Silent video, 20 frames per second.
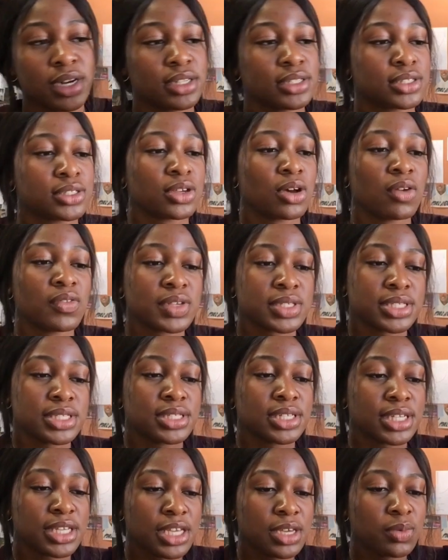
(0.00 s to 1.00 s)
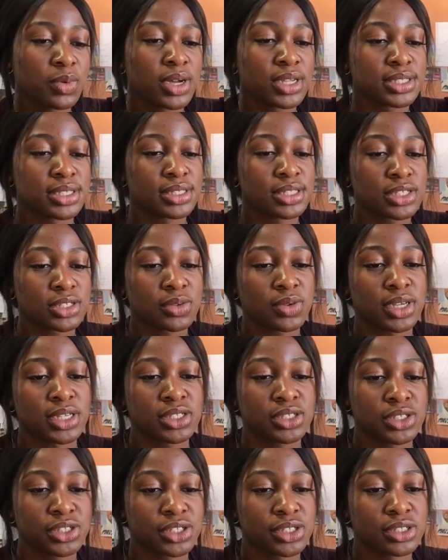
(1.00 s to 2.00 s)
So obviously the keywords in this
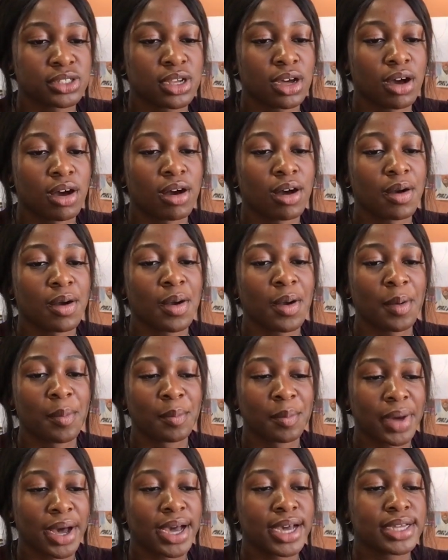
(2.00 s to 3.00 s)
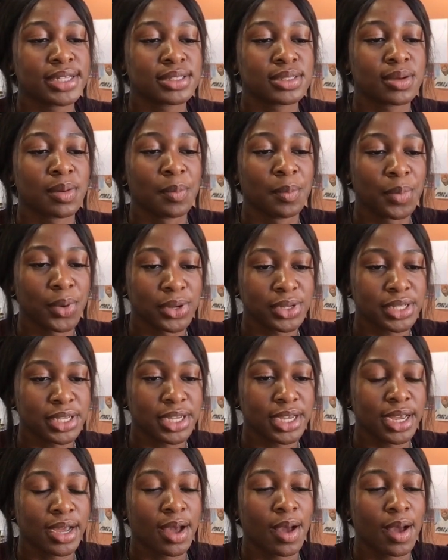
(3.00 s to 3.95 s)
question are mind, body,